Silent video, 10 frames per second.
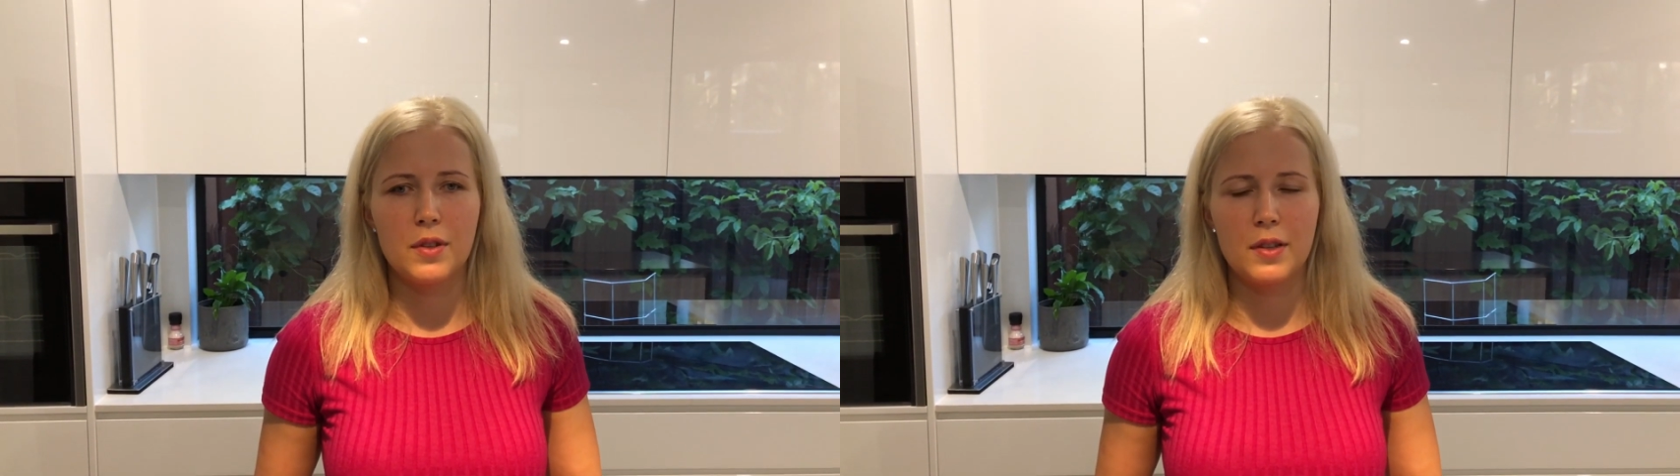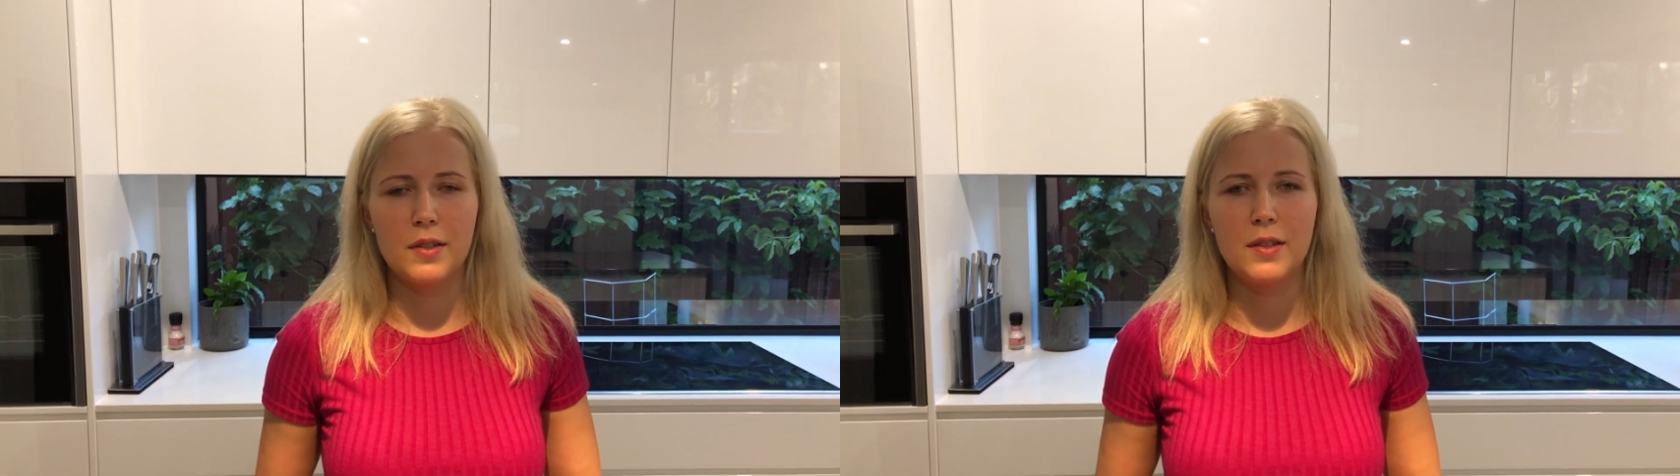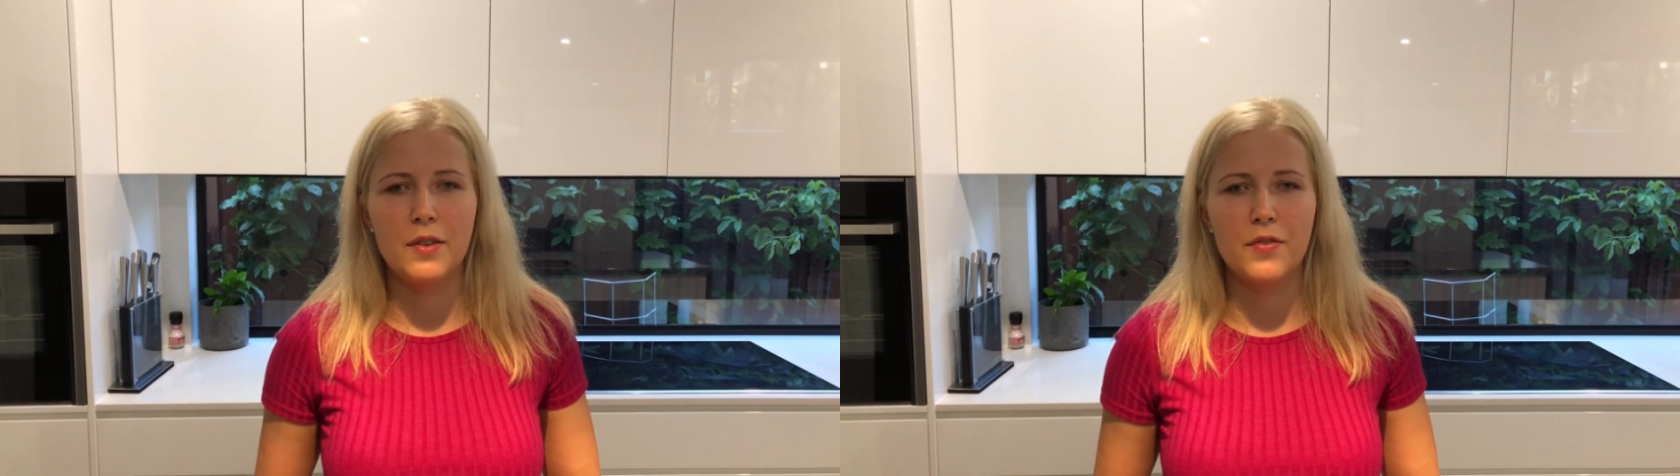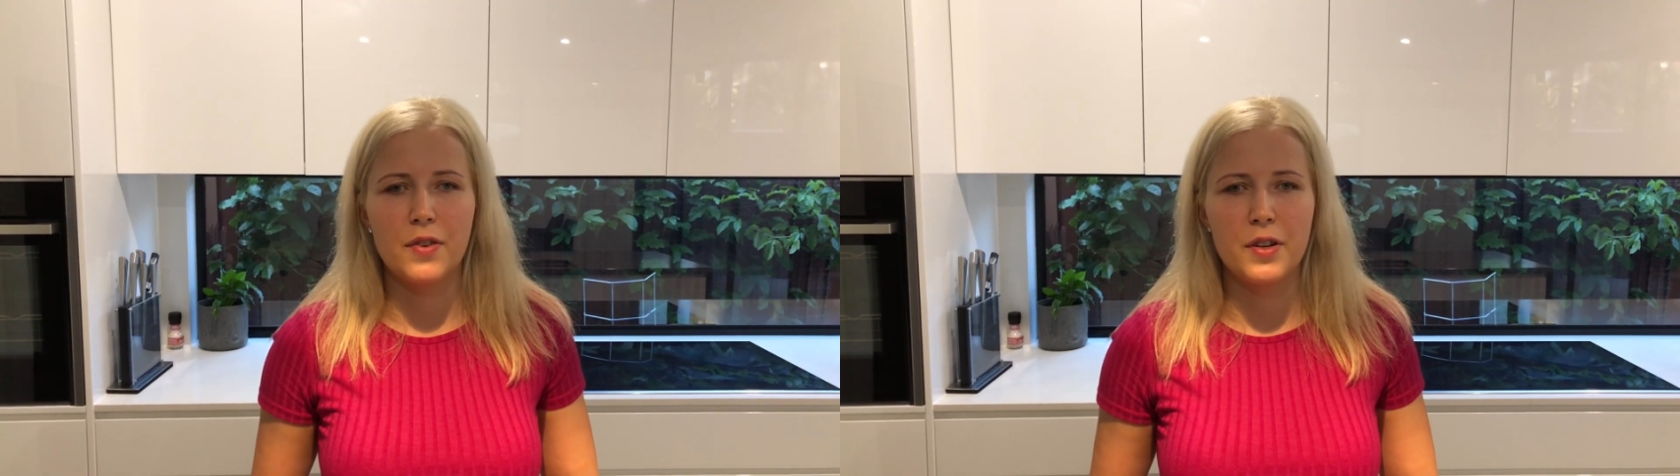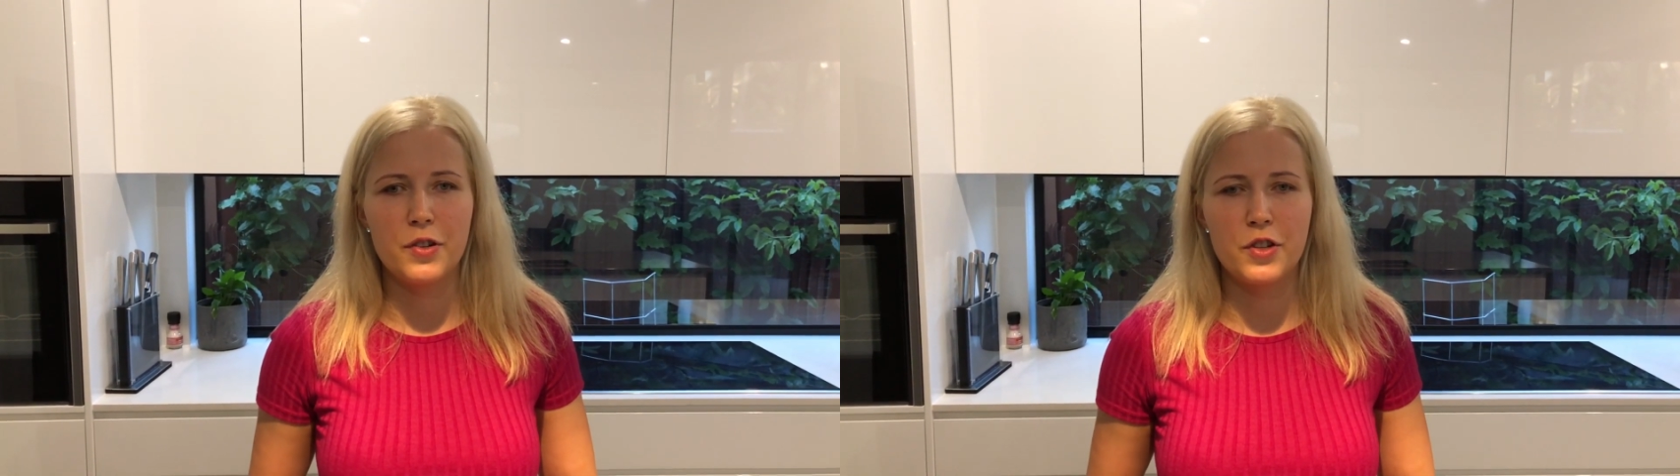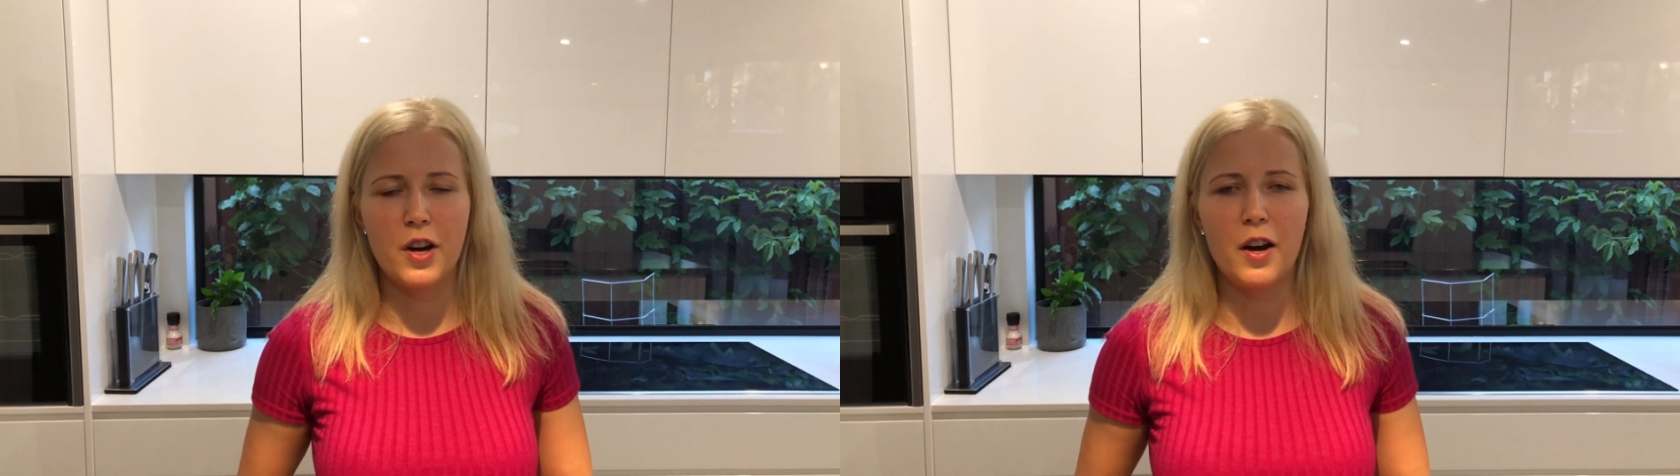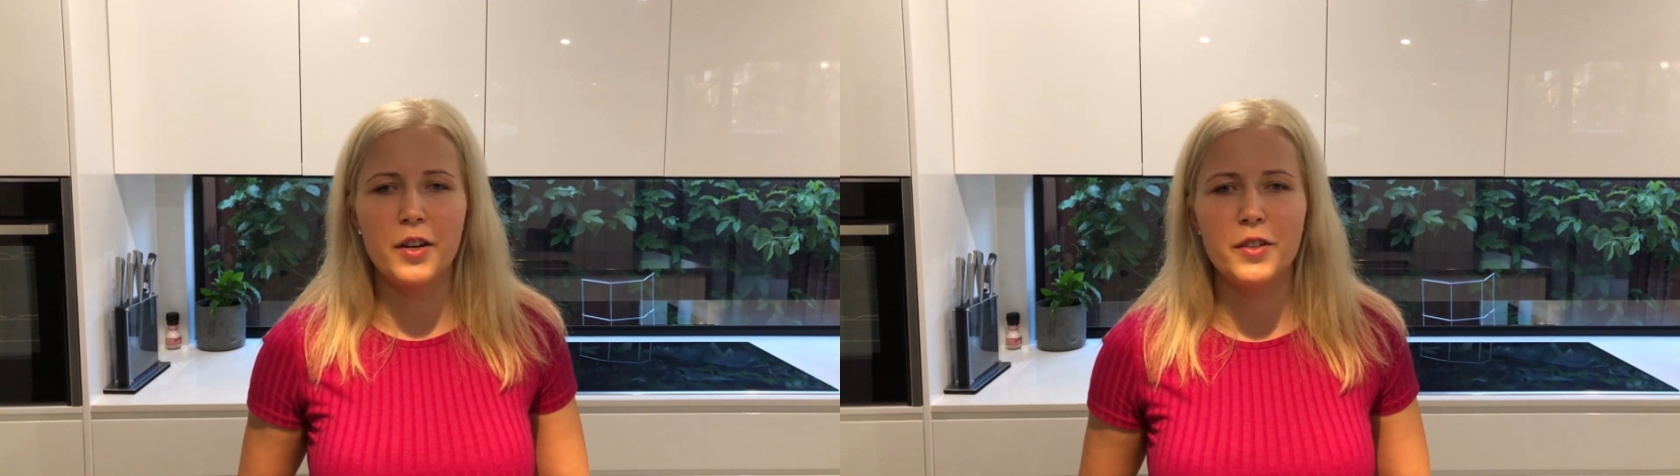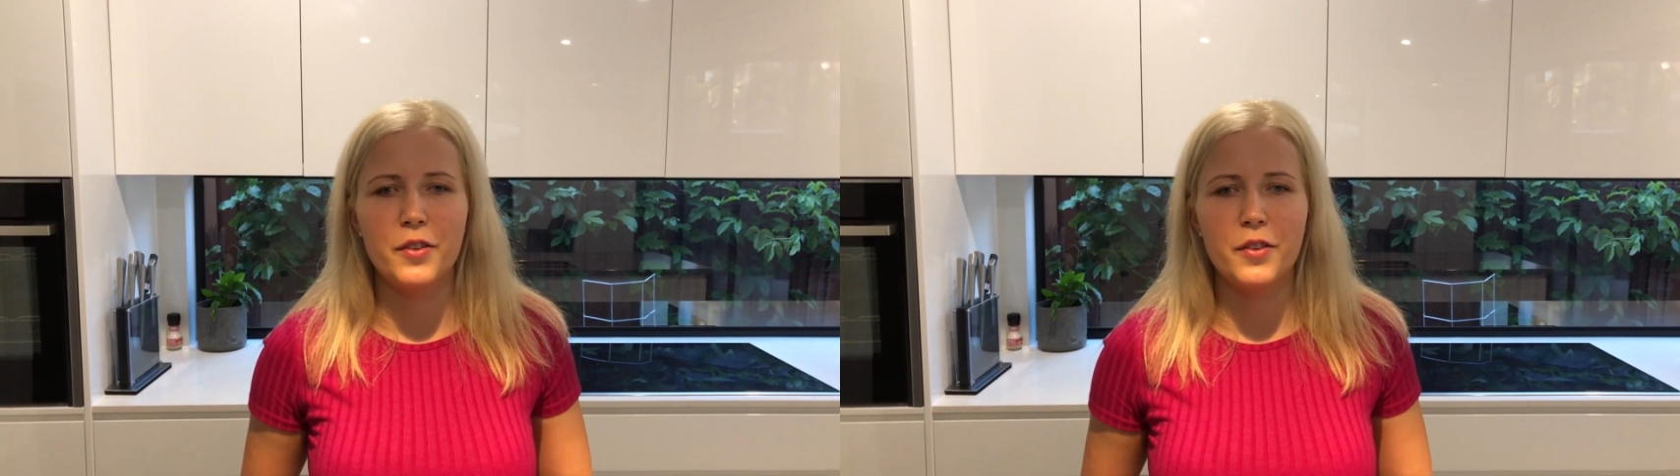a different jug,